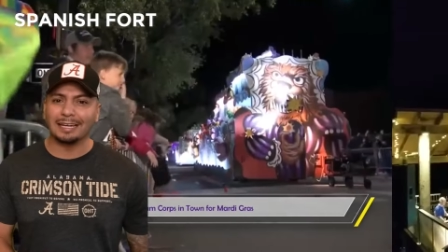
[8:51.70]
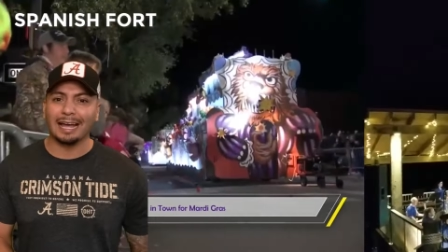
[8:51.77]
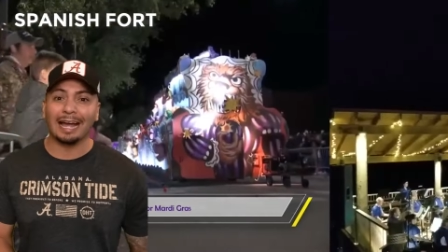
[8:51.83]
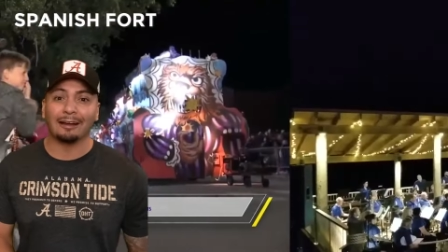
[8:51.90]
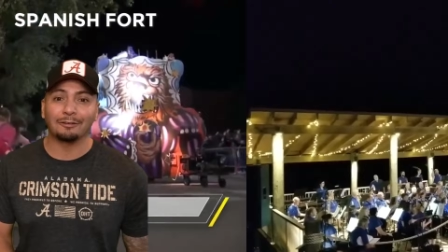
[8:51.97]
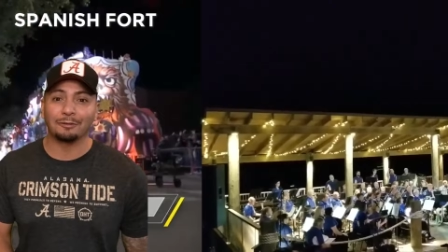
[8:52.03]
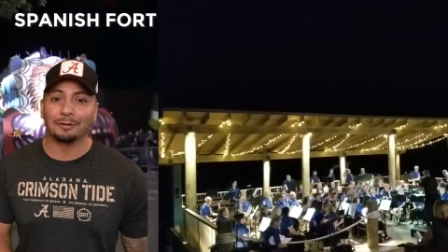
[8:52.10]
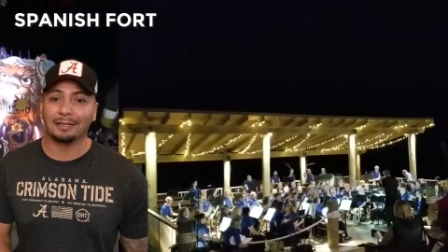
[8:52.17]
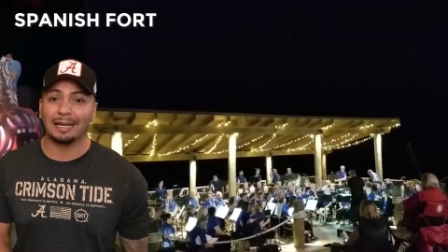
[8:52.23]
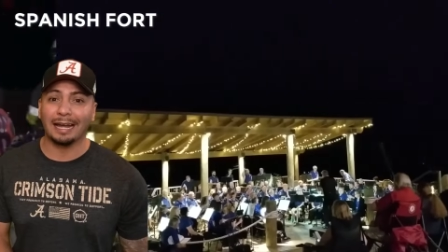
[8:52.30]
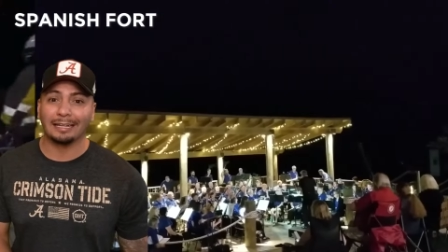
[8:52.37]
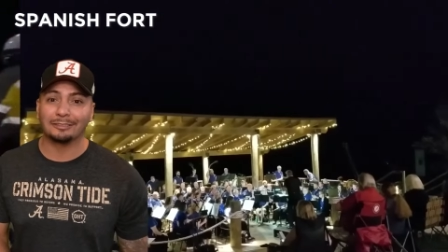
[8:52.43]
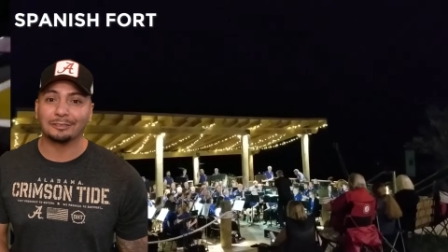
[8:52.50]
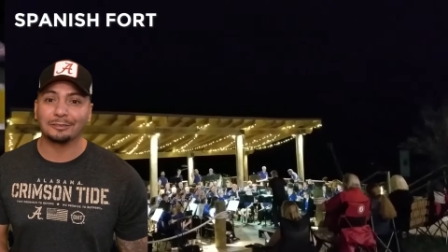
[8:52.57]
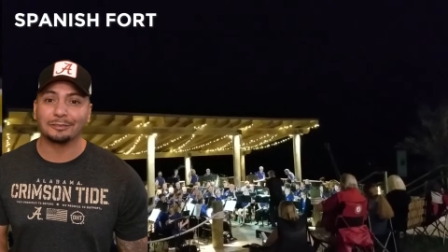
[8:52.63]
to outdoor
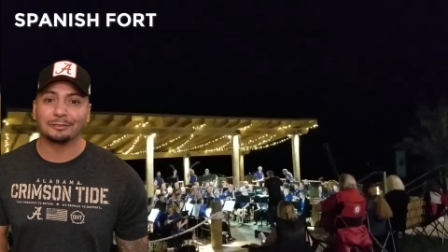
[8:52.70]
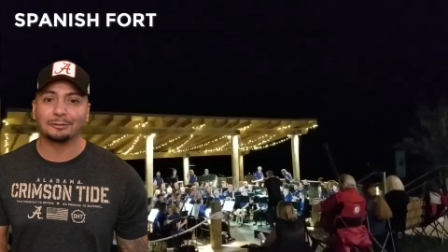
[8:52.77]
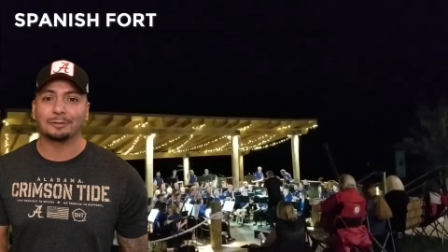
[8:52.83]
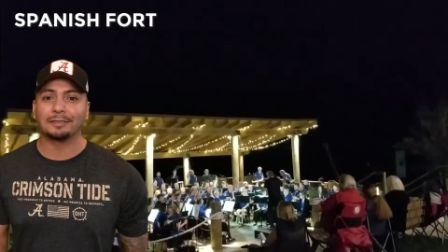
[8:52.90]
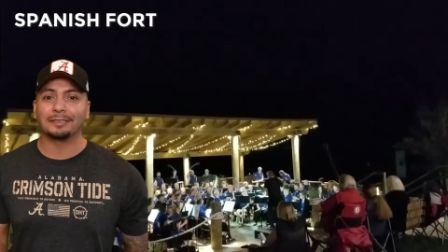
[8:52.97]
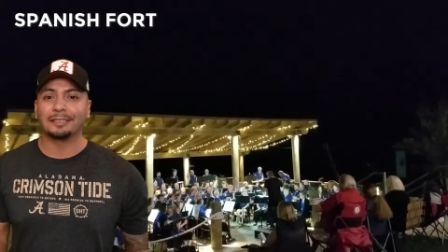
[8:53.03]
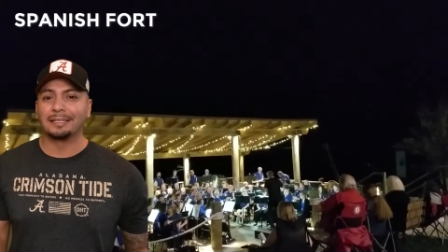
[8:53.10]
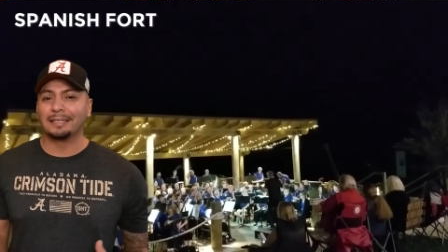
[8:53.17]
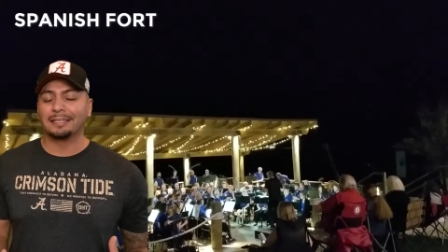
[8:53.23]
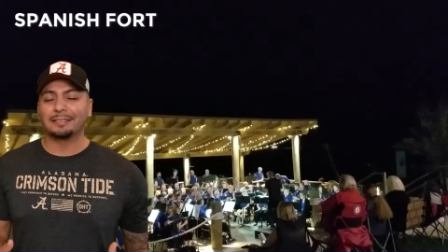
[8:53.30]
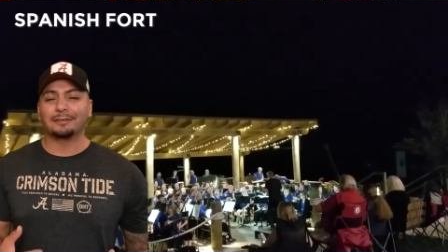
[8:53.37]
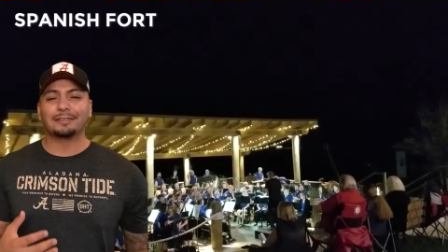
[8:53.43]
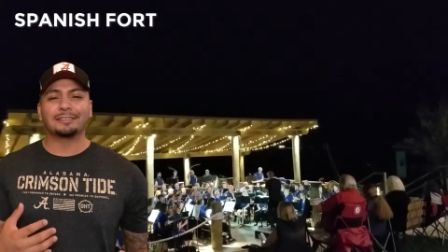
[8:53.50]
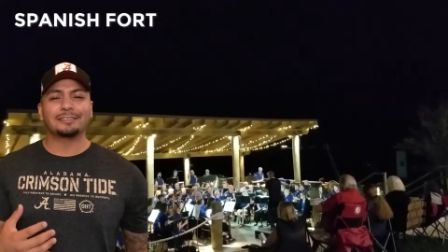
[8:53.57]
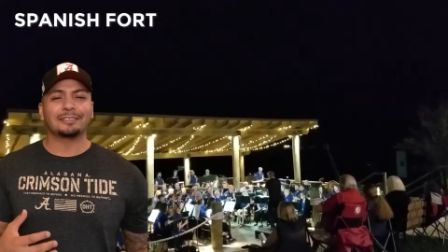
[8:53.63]
concerts where
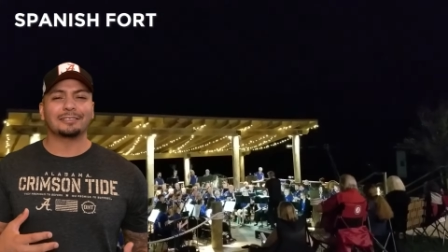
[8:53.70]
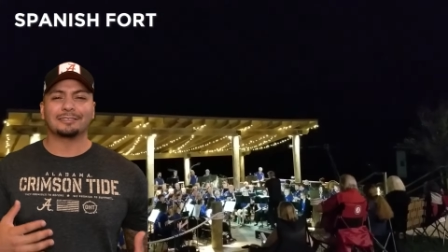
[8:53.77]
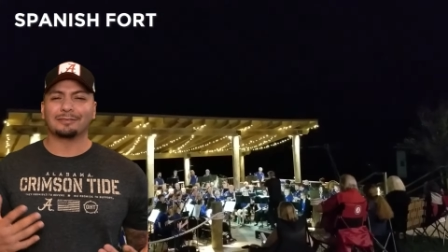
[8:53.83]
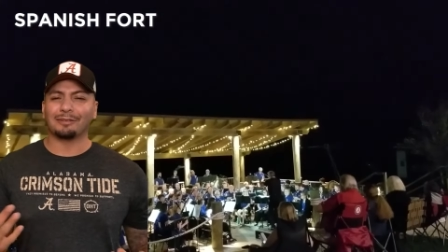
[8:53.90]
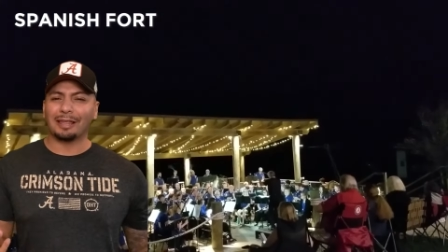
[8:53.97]
you can just